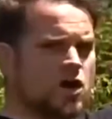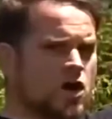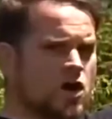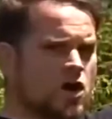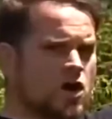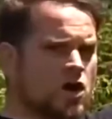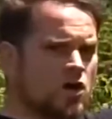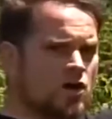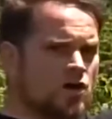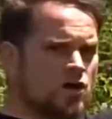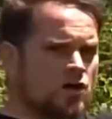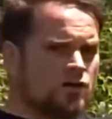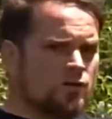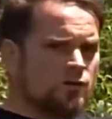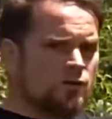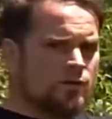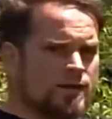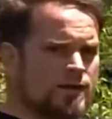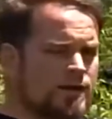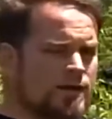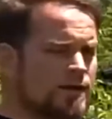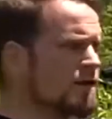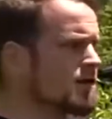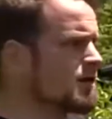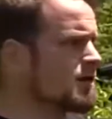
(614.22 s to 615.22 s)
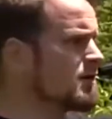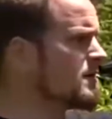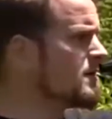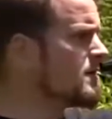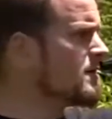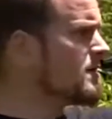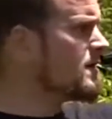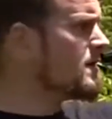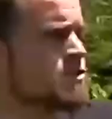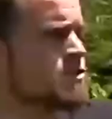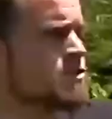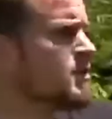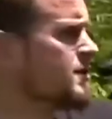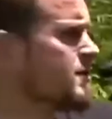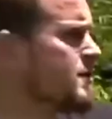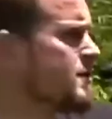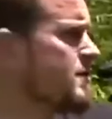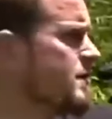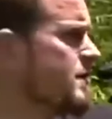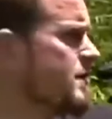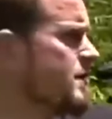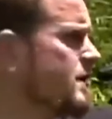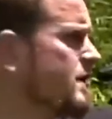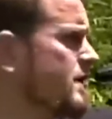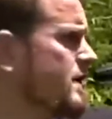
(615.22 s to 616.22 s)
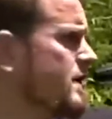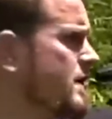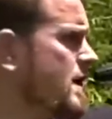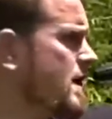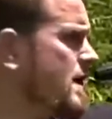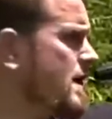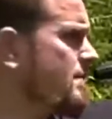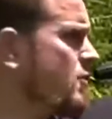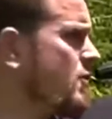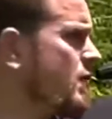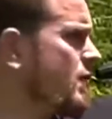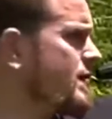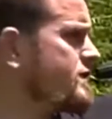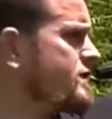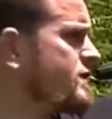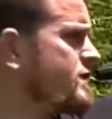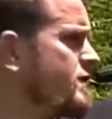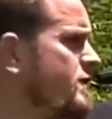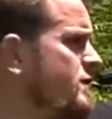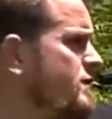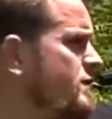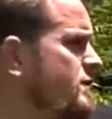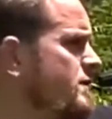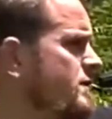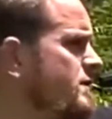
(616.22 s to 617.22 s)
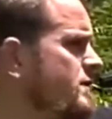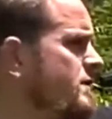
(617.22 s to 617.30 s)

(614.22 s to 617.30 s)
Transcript: I'm going to turn the camera so that way